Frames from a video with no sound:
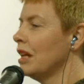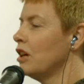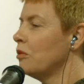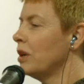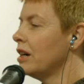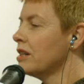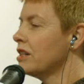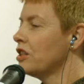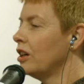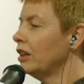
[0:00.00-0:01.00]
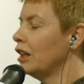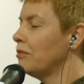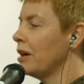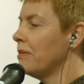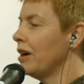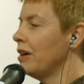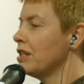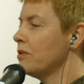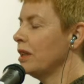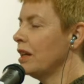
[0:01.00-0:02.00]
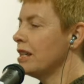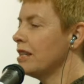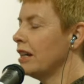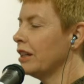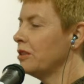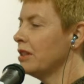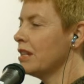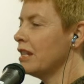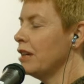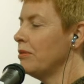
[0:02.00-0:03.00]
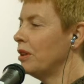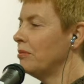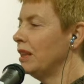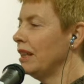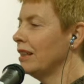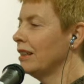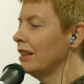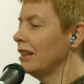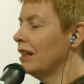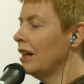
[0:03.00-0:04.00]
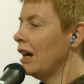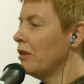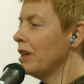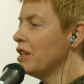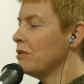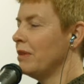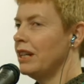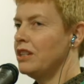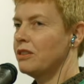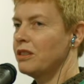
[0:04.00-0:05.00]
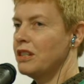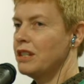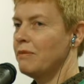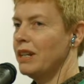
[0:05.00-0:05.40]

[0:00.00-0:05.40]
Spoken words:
When I was a toddler, my parents realised that I couldn't see properly. I went to many doctors, but